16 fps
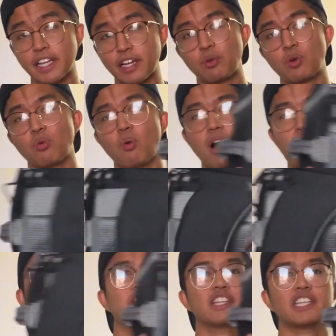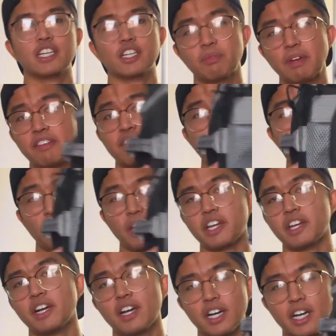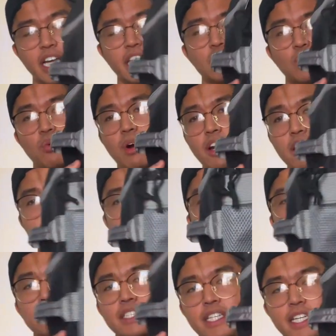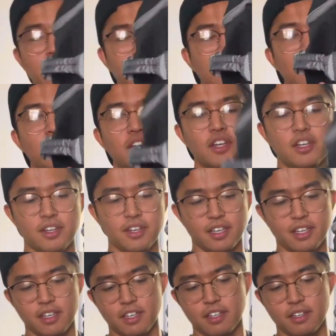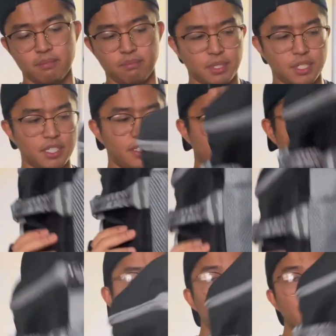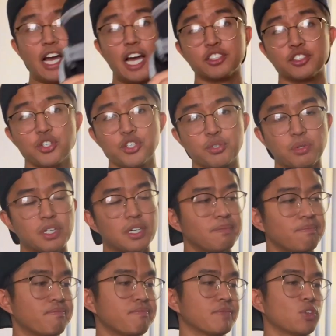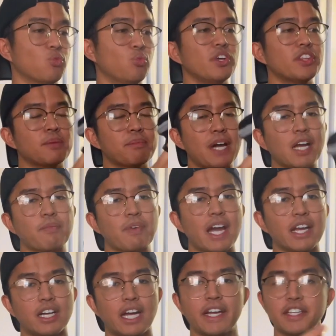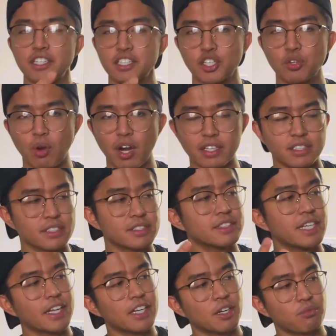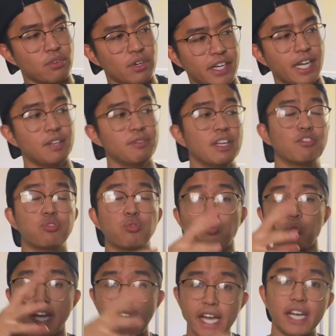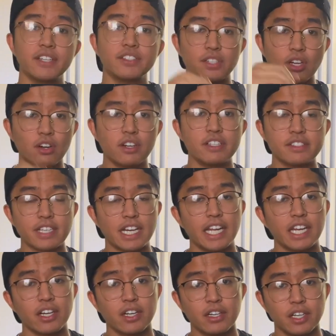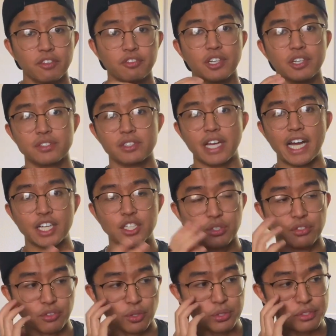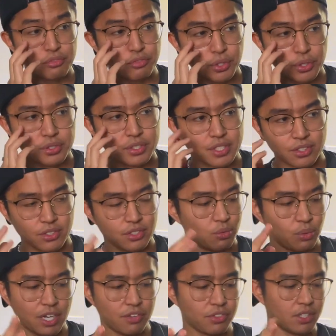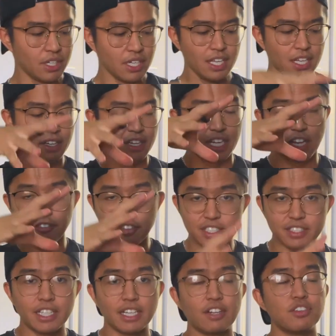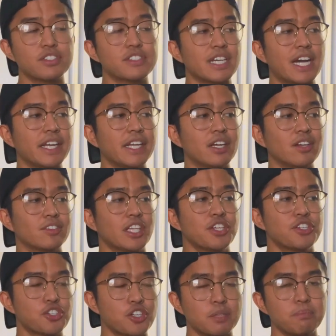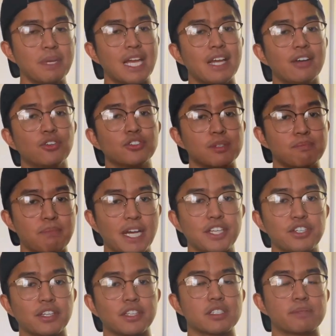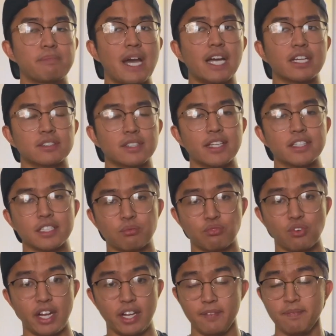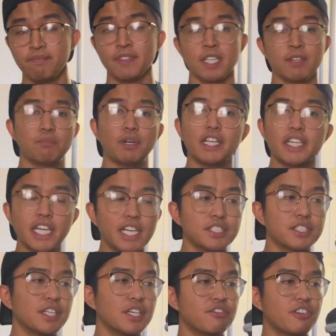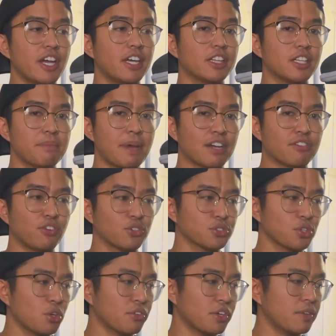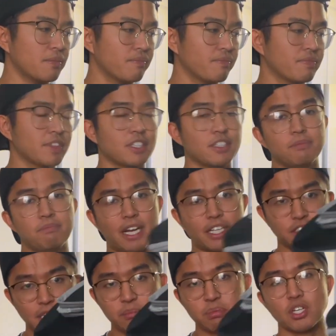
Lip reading: that we're walking with it, maybe going on a hike, the water's melting. But now, as usual, with a backpack, ideally you want to stand upright. And if cans are inside here, if there's actual frozen foods or whatever, if they're inside here, they should be able to make sure that this bag stands upright. But in case in the event the bag falls over, bag tips